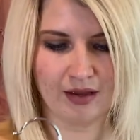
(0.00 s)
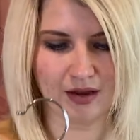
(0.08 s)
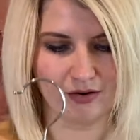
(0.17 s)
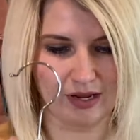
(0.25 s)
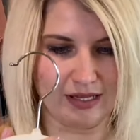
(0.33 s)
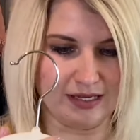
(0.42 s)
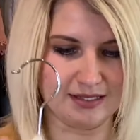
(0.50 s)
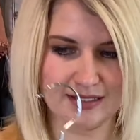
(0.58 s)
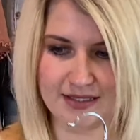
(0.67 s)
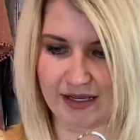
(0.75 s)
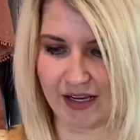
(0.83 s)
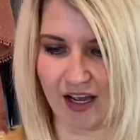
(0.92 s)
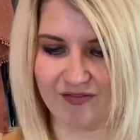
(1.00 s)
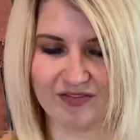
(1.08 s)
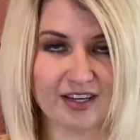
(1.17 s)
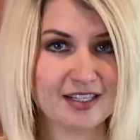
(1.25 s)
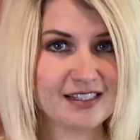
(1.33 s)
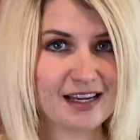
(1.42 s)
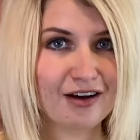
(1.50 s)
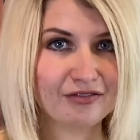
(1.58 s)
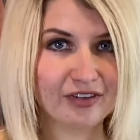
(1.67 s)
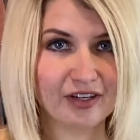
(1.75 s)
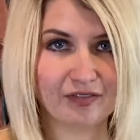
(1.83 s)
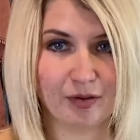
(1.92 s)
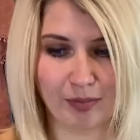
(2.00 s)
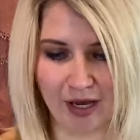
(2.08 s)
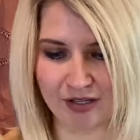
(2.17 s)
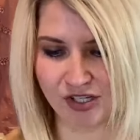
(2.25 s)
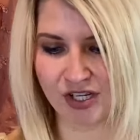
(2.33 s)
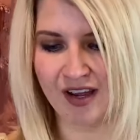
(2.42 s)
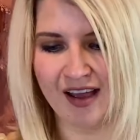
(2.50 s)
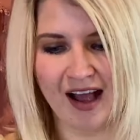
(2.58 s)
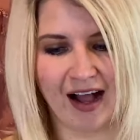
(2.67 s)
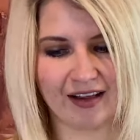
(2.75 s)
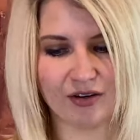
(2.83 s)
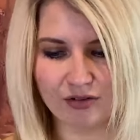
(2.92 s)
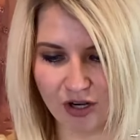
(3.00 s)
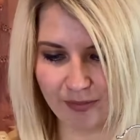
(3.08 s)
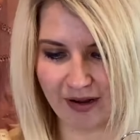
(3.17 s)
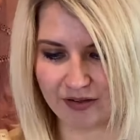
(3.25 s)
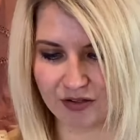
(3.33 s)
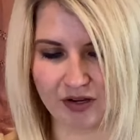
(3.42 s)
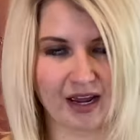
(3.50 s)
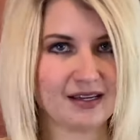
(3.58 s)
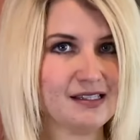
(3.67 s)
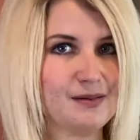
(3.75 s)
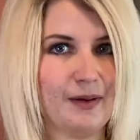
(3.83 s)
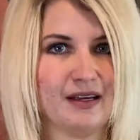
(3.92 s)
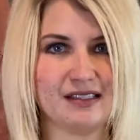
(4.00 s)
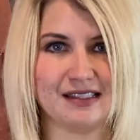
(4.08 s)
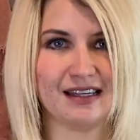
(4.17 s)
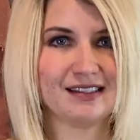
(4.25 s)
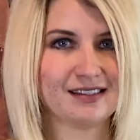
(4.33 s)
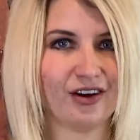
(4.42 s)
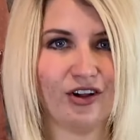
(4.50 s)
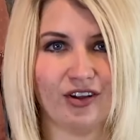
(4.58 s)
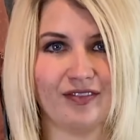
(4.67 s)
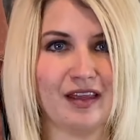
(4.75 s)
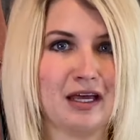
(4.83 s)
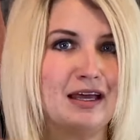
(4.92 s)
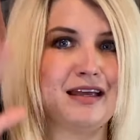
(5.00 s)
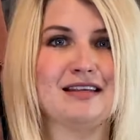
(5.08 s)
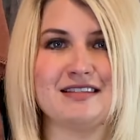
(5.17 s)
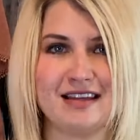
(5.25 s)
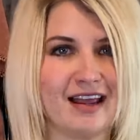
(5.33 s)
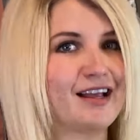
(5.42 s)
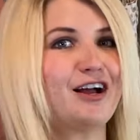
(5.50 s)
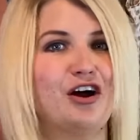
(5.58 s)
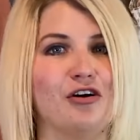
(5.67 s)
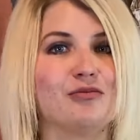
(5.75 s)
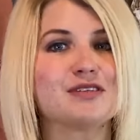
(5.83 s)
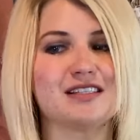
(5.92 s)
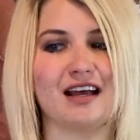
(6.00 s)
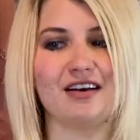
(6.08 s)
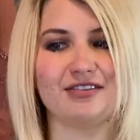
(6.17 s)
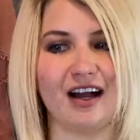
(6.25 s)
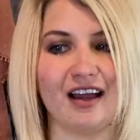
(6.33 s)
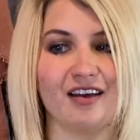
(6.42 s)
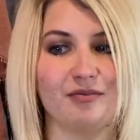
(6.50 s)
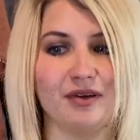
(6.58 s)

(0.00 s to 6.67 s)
Okay, this is the comfiest outfit of the bunch. I don't know about you guys, but since all of the stay at home stuff, I have